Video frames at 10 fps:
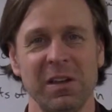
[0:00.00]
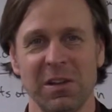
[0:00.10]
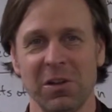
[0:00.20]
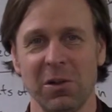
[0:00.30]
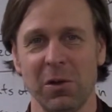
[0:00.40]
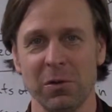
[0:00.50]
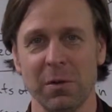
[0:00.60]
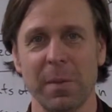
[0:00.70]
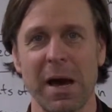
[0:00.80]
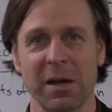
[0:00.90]
in the
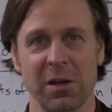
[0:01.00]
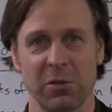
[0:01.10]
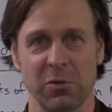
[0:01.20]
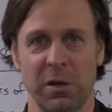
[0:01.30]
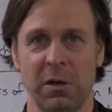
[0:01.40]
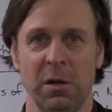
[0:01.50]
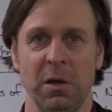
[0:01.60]
colonial backcountry,